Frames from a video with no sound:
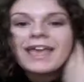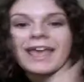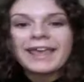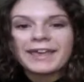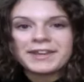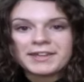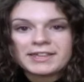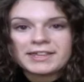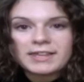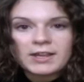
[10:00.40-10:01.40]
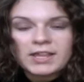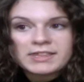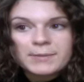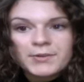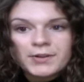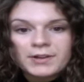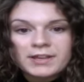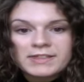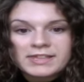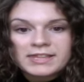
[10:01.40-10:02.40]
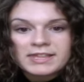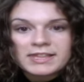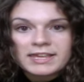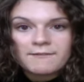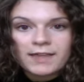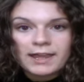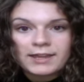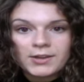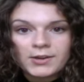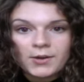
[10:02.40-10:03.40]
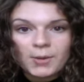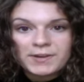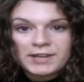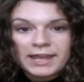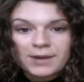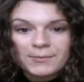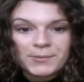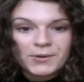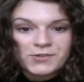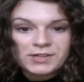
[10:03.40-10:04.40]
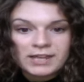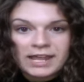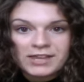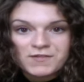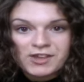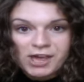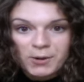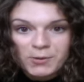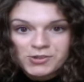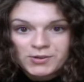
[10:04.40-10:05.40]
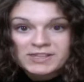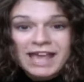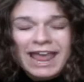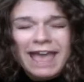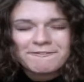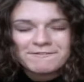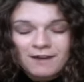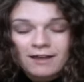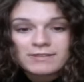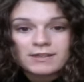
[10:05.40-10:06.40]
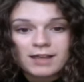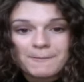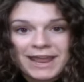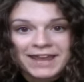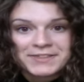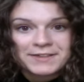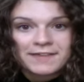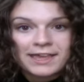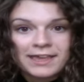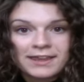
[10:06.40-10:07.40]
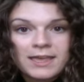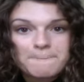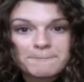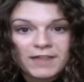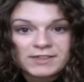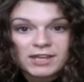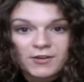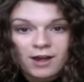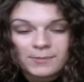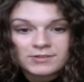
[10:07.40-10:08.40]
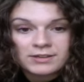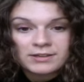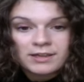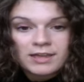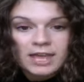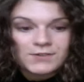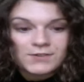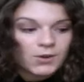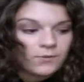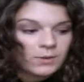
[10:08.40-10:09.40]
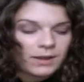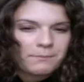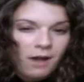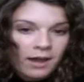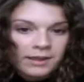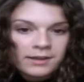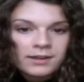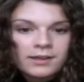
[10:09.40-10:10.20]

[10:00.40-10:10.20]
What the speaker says: and it's like a similar consistency of like Urban Decay Primer Potion and Too Faced Shadow Insurance. I have not got my hands on that yet, but that's another option if you don't really like potted.